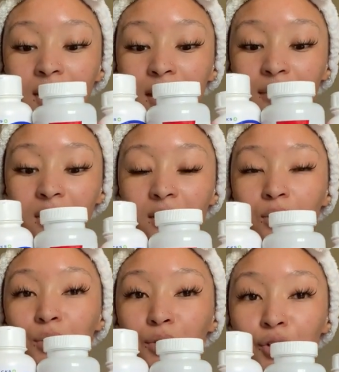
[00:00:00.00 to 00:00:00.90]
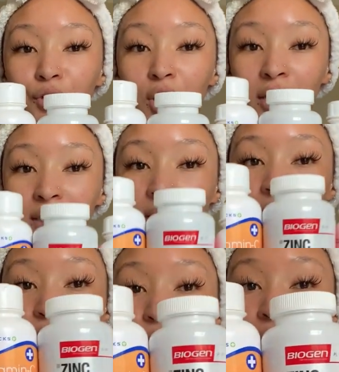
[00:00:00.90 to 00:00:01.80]
I mean, who said you can't take
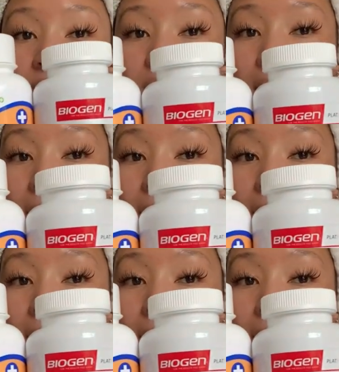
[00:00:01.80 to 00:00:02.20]
different